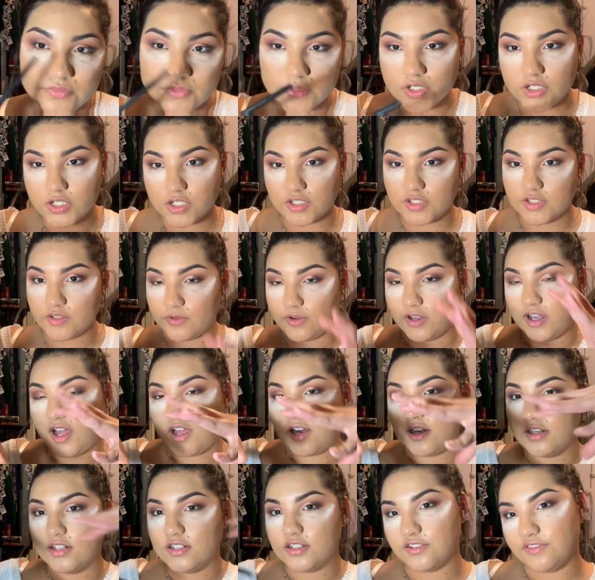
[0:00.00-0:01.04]
just so it
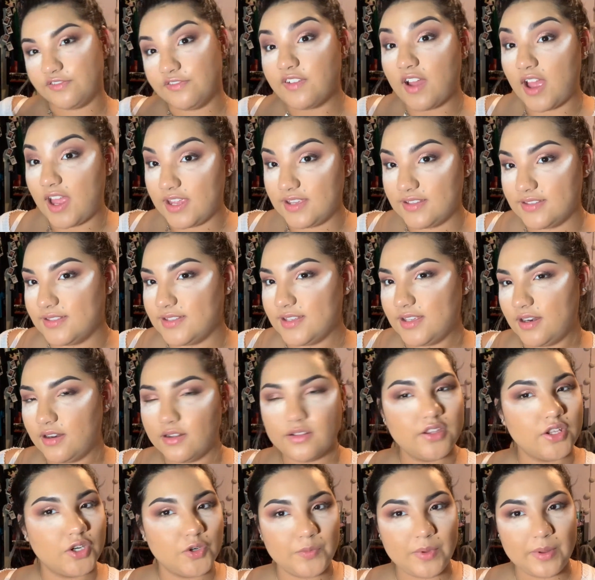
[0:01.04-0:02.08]
kind of defines it a
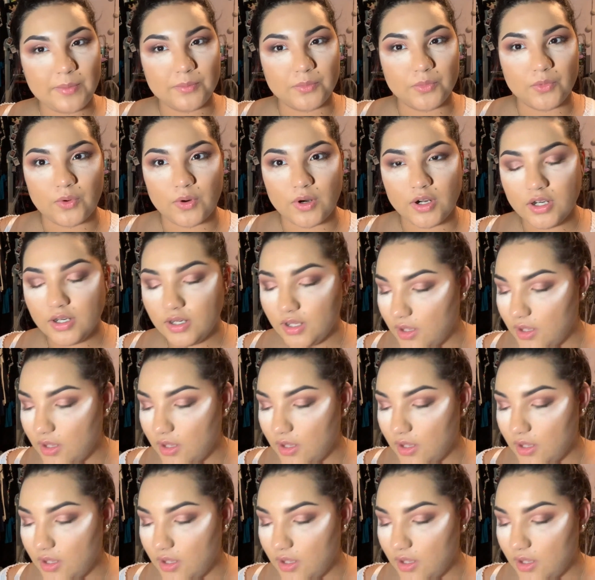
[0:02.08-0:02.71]
little bit more.